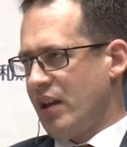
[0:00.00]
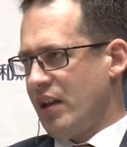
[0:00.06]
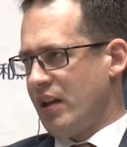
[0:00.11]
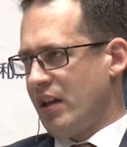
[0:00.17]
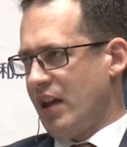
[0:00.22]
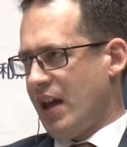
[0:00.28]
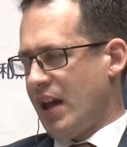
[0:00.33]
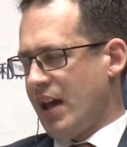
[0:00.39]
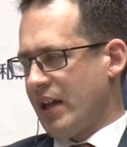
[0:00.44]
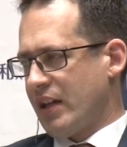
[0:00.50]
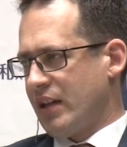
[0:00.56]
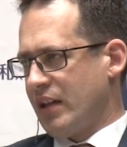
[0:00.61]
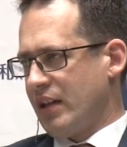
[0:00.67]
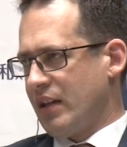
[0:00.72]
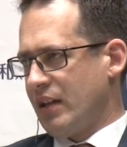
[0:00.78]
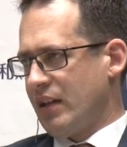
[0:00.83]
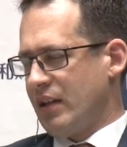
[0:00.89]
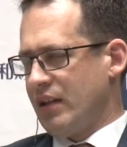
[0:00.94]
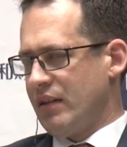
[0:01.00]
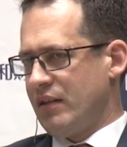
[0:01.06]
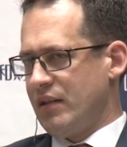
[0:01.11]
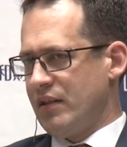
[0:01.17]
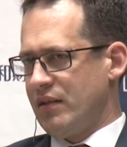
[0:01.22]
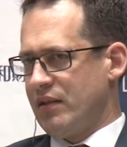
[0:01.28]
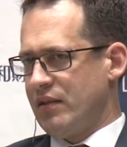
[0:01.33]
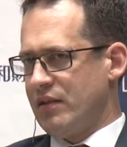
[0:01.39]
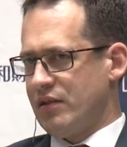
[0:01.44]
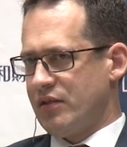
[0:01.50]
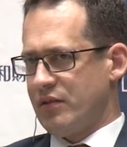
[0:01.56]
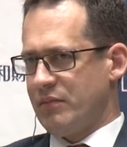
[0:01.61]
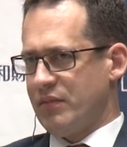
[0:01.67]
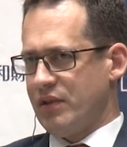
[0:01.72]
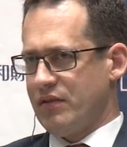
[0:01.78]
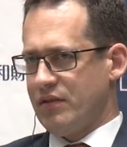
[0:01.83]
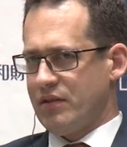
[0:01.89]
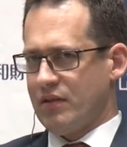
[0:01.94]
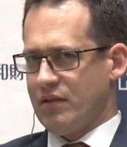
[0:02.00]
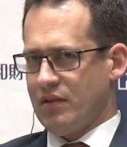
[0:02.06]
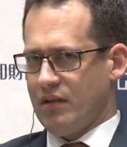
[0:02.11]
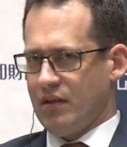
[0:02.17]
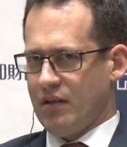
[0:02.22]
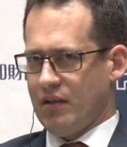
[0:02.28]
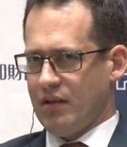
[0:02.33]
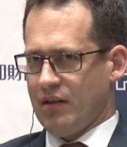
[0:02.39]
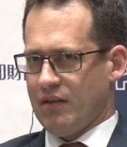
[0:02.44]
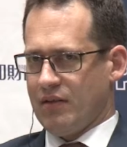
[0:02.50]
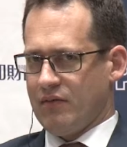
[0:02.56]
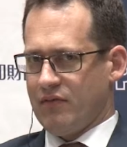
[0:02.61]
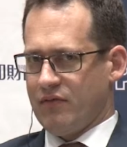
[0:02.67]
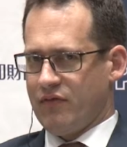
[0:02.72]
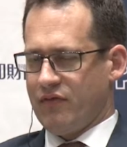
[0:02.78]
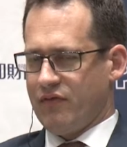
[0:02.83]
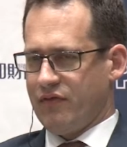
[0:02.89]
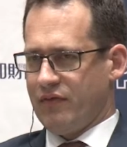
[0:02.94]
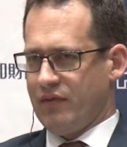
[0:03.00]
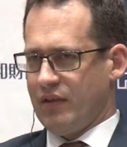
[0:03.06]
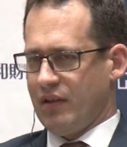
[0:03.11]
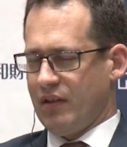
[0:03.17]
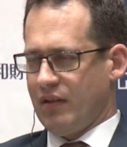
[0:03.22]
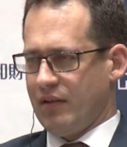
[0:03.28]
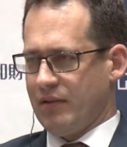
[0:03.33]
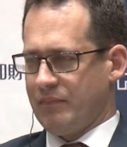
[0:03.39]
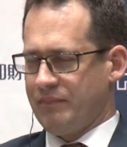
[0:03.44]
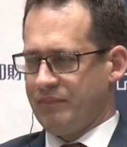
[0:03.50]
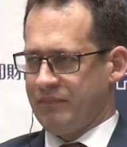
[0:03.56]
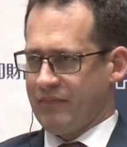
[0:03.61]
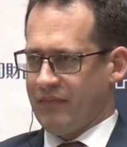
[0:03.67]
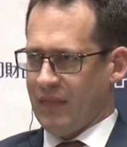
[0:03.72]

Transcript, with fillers: and hacking, and then the distribution of, you know,